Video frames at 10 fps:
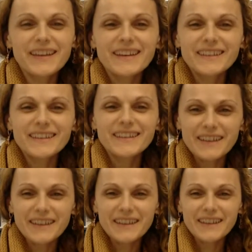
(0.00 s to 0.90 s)

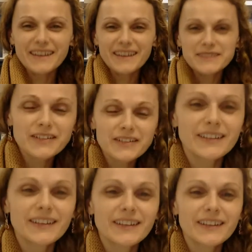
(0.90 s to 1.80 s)
Yeah, so we're actually
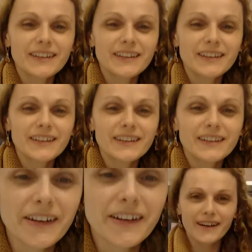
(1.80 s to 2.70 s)
gearing up
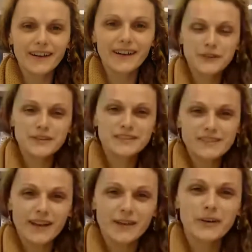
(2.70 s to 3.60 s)
for our
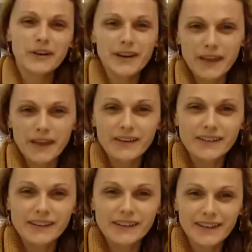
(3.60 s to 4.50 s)
first library
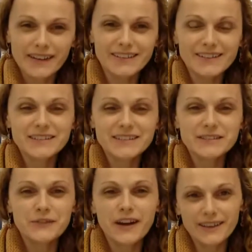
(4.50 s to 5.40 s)
maker night this
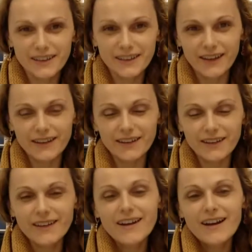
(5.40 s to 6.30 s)
Friday.
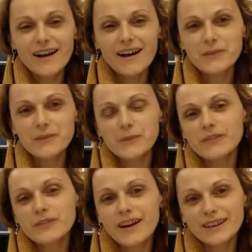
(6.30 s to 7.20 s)

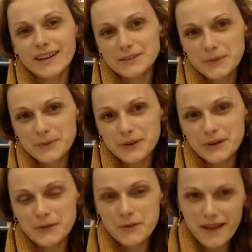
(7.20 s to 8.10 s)
We've got an expert
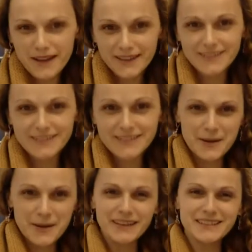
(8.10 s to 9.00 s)
on robotics
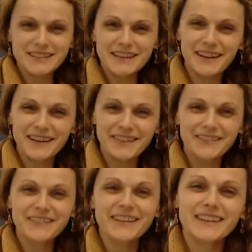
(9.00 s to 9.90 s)
coming into
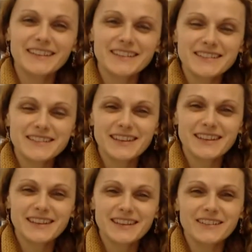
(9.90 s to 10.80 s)
town. He's
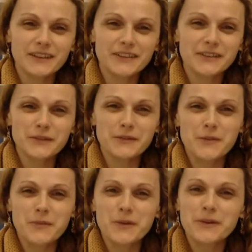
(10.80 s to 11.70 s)
the director of the
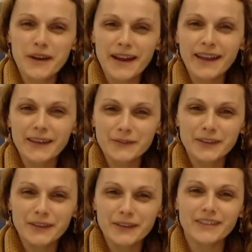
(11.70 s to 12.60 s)
RoboRave
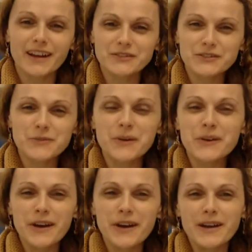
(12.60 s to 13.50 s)
International
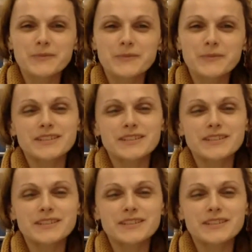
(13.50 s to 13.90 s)
program, which takes